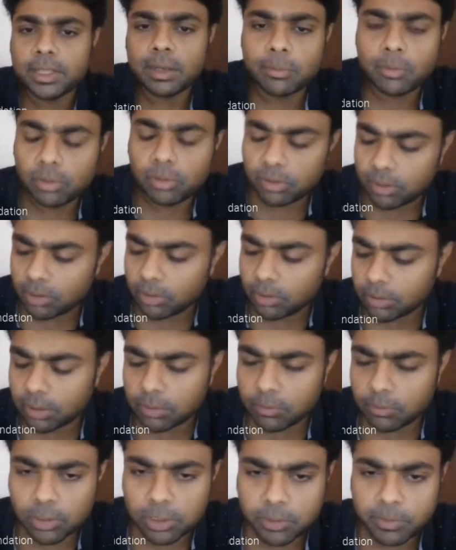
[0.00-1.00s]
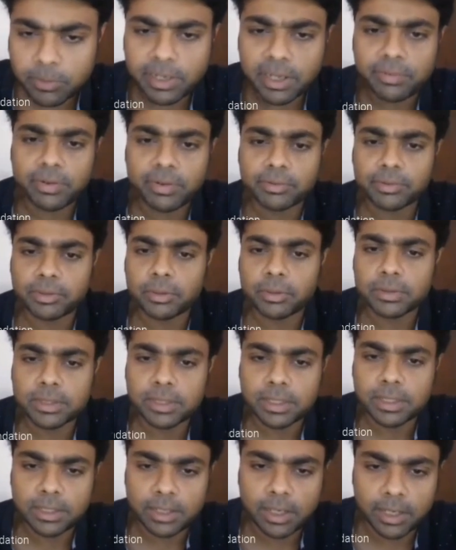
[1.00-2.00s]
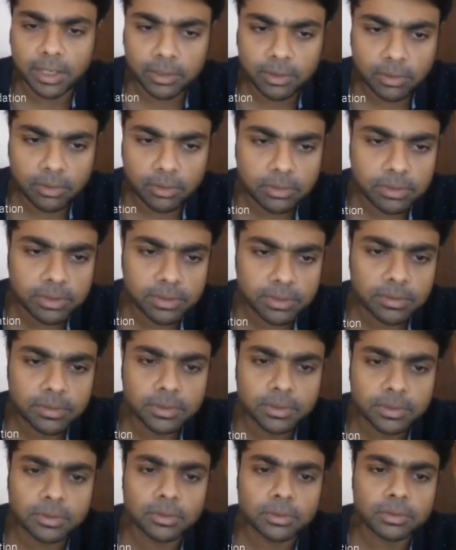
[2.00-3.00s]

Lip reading: And the amount allotted was 25,009 crores.